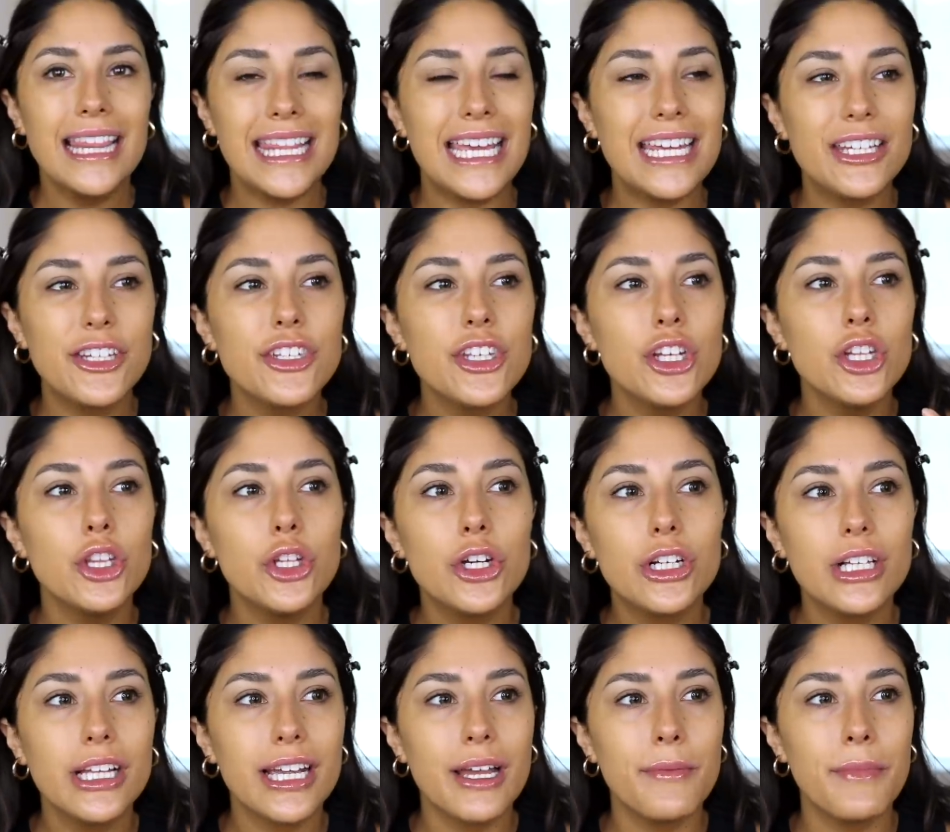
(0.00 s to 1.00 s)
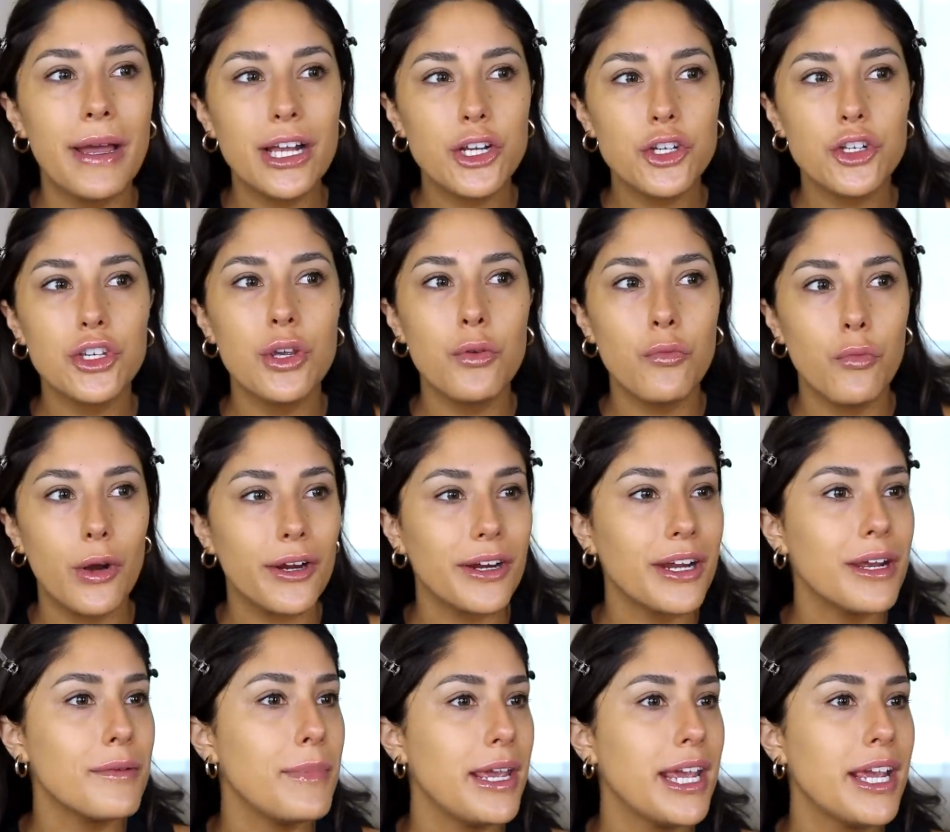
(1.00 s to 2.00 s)
it doesn't look like I'm actually
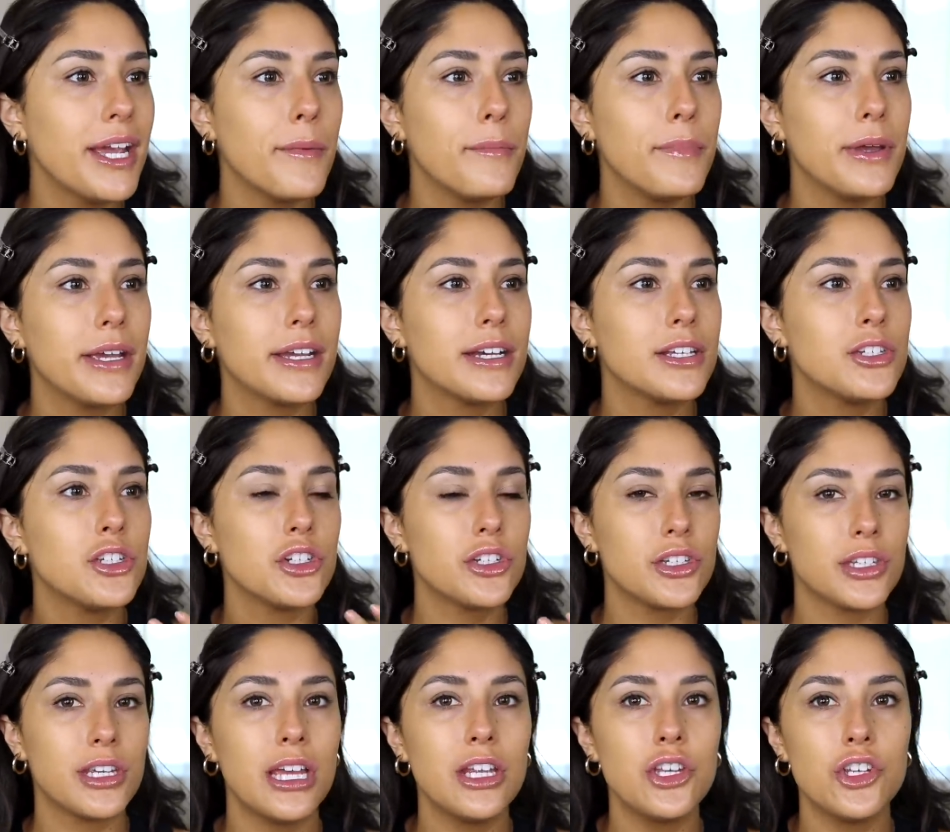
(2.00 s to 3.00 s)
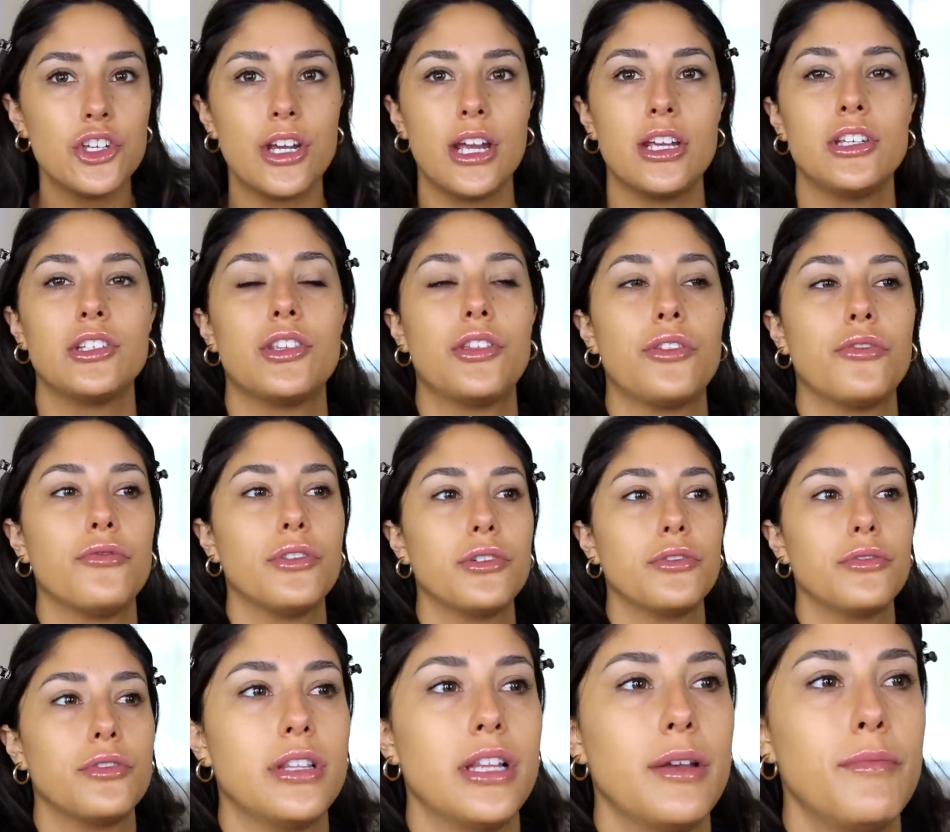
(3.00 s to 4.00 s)
wearing makeup because your skin shines
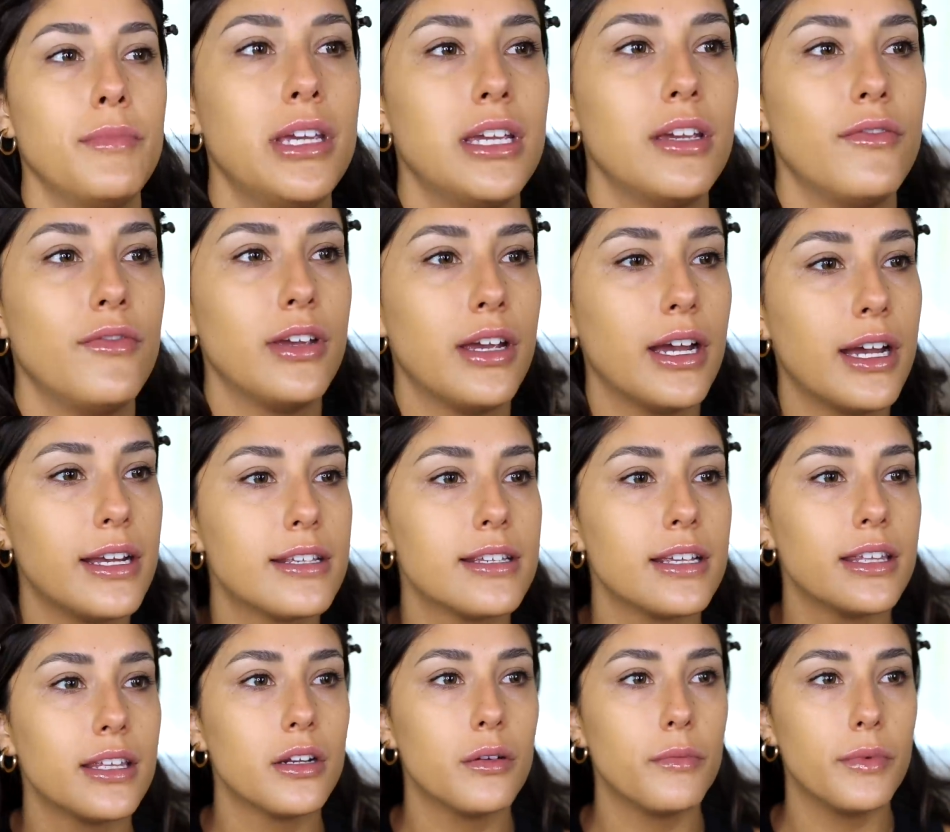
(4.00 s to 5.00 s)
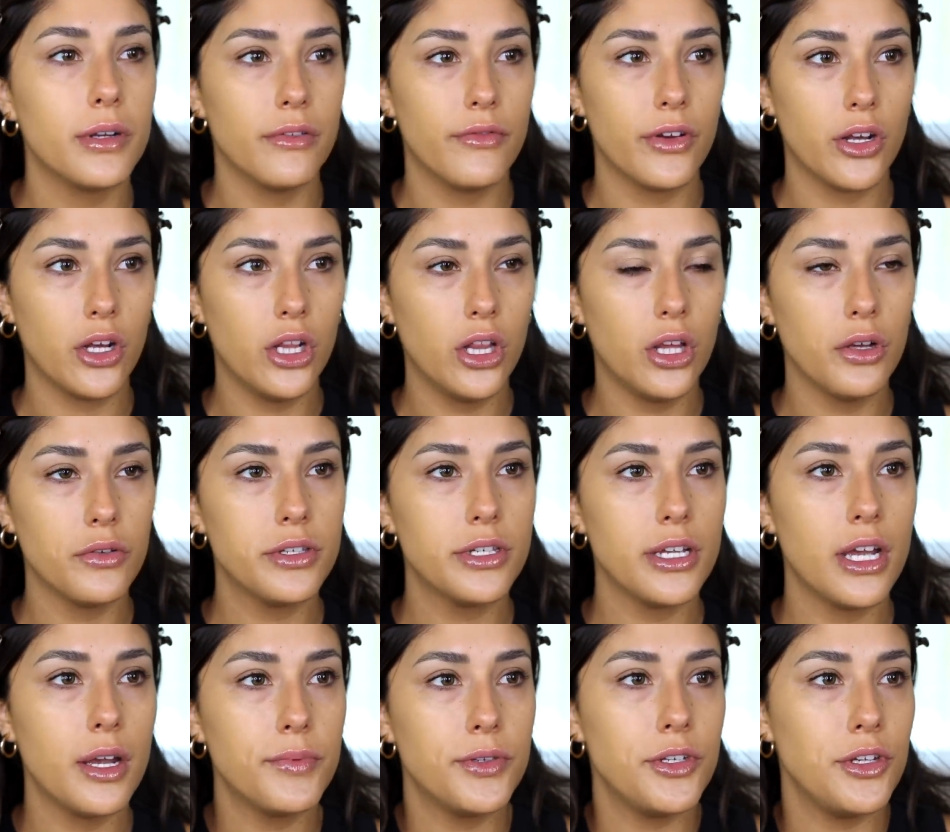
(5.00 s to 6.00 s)
through. So let me give you guys a little bit of a close
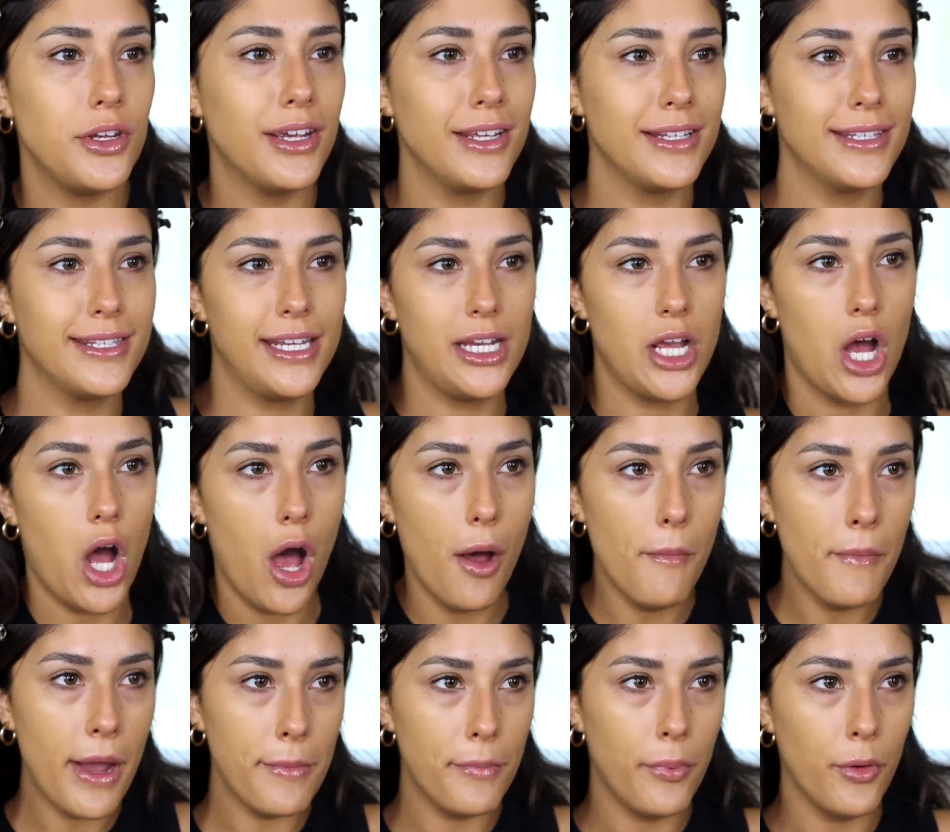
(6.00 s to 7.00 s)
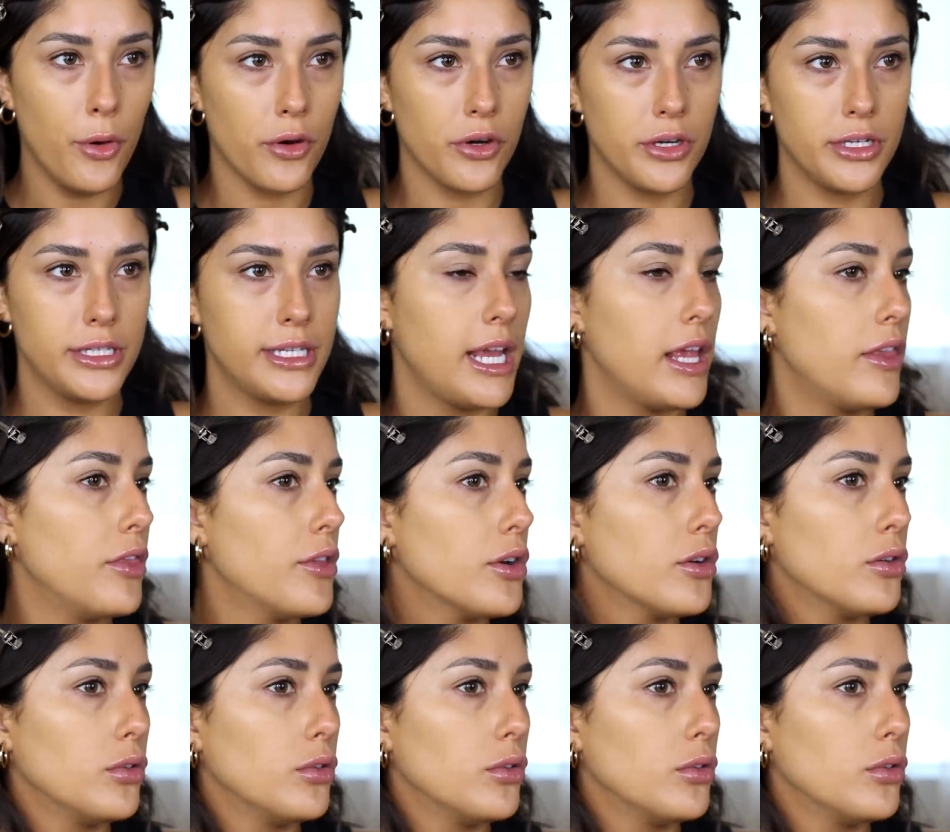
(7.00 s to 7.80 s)
up so you can see all my pores in their